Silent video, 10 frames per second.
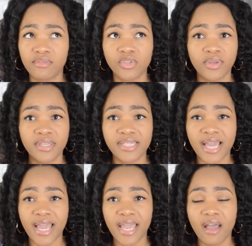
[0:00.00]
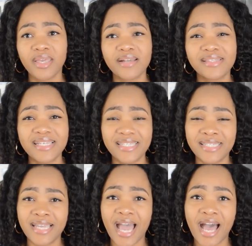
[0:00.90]
during the day because they
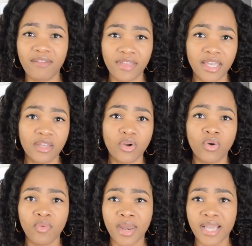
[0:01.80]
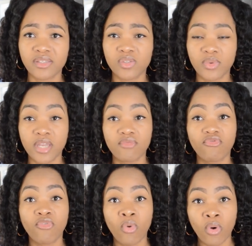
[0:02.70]
didn't have like an overnight suite
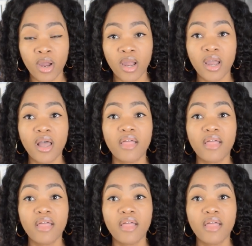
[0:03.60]
for